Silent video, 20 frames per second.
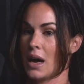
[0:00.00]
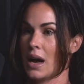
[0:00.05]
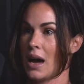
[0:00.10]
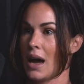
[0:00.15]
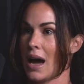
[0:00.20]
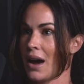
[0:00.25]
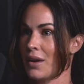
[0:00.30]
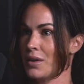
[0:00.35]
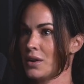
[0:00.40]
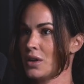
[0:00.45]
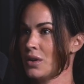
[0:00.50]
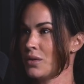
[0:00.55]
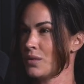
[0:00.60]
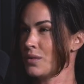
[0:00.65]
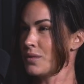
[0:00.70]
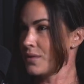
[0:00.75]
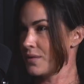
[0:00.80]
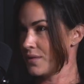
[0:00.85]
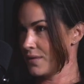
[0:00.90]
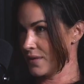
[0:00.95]
how do you
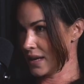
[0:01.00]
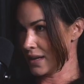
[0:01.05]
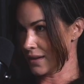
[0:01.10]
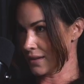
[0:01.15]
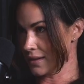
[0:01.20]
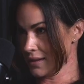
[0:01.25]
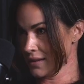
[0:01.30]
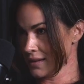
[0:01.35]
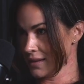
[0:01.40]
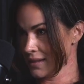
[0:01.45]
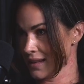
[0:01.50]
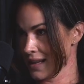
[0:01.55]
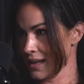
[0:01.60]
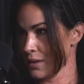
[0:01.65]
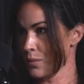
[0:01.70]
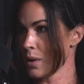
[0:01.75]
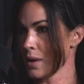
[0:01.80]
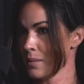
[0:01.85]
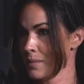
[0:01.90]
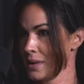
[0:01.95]
feel? Like,
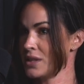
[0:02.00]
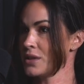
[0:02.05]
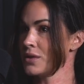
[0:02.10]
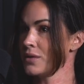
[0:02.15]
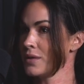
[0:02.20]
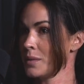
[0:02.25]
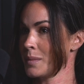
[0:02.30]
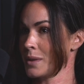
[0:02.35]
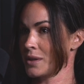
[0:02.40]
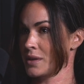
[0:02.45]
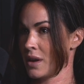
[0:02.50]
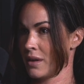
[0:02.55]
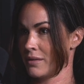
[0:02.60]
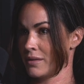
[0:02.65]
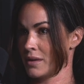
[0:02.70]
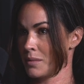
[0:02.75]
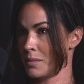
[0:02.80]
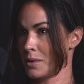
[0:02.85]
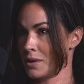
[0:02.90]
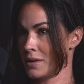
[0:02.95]
what makes you feel most
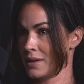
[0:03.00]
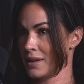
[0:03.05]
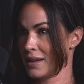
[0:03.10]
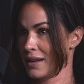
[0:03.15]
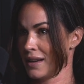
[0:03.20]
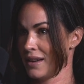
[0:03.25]
comfortable?